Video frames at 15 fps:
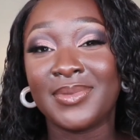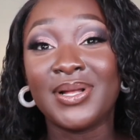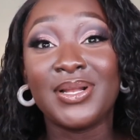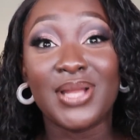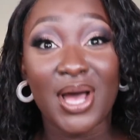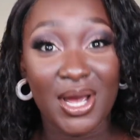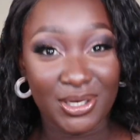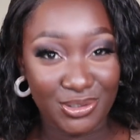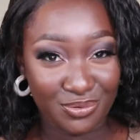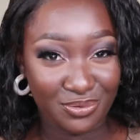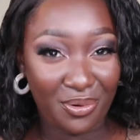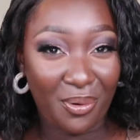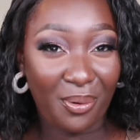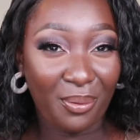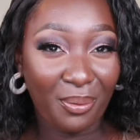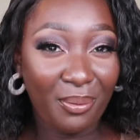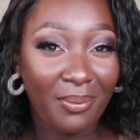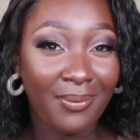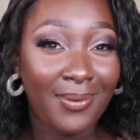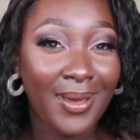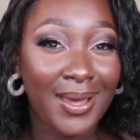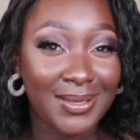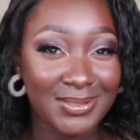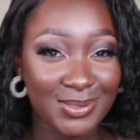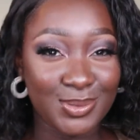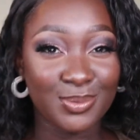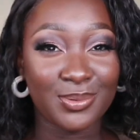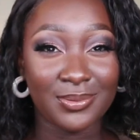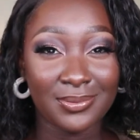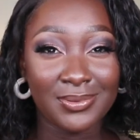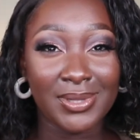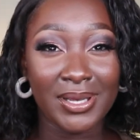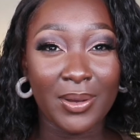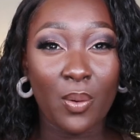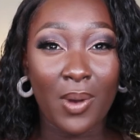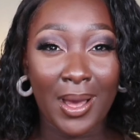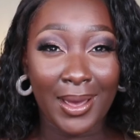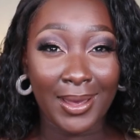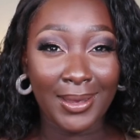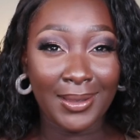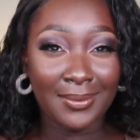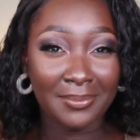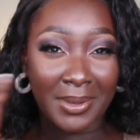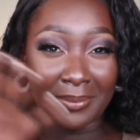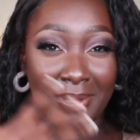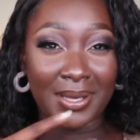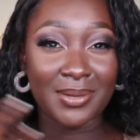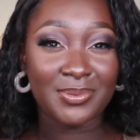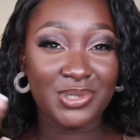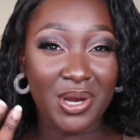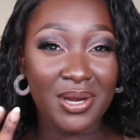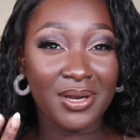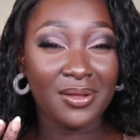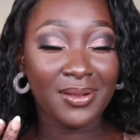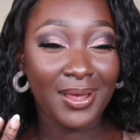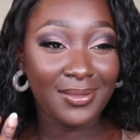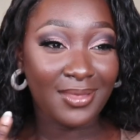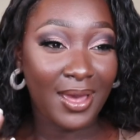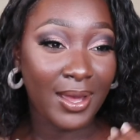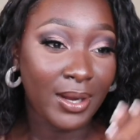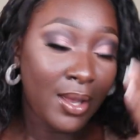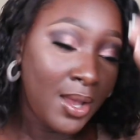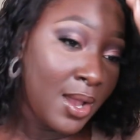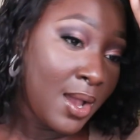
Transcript: a large role as to like why my makeup turned out like that.